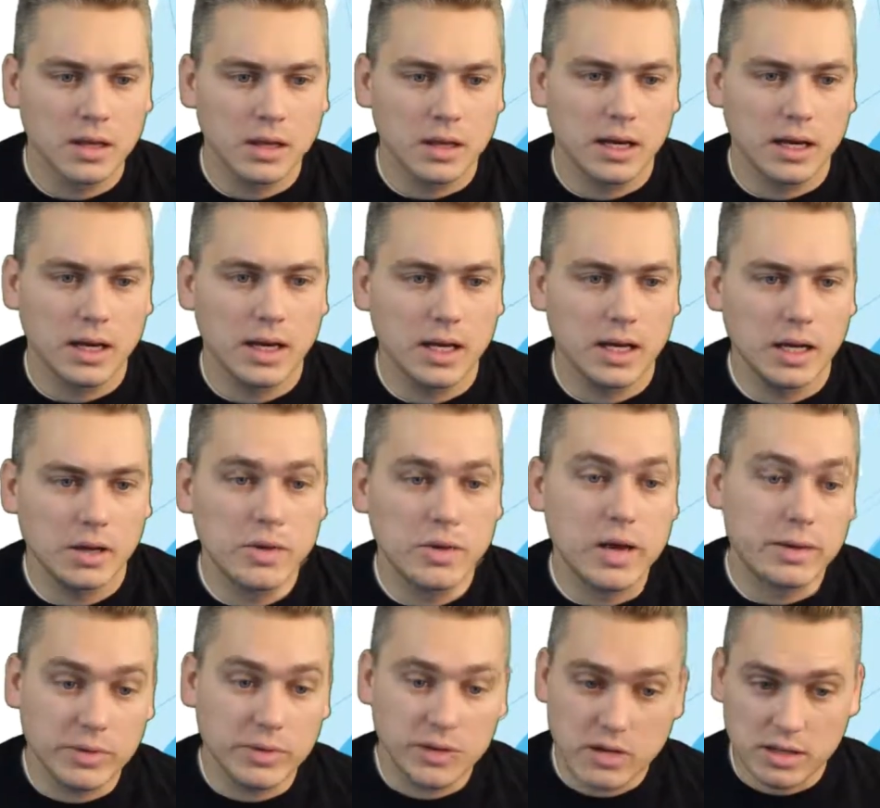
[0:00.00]

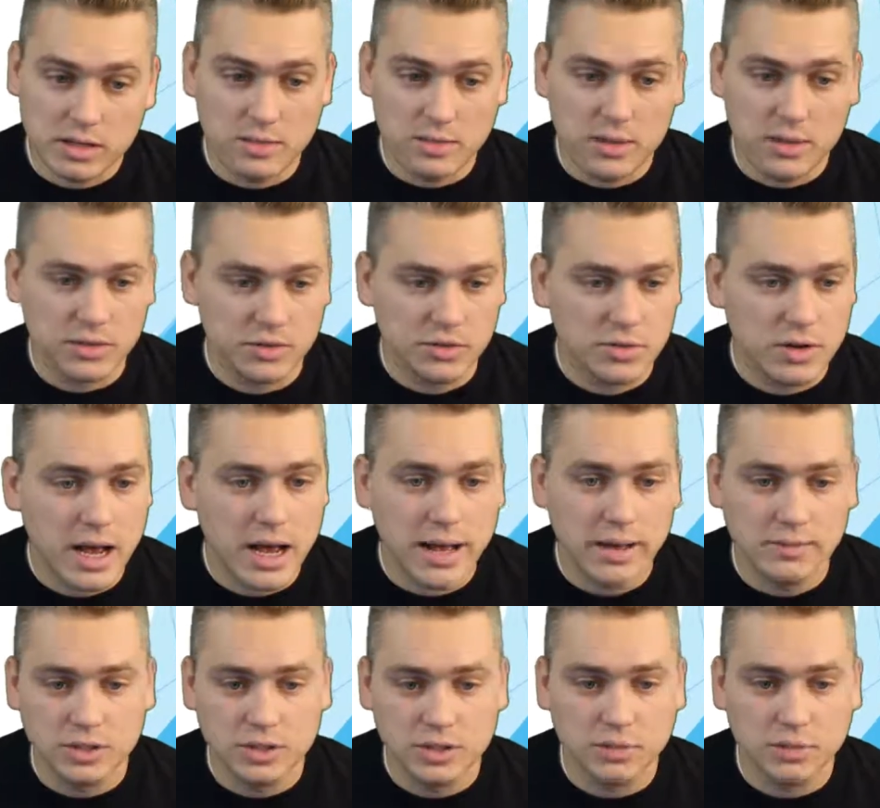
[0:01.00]
Right, we talked about the drives.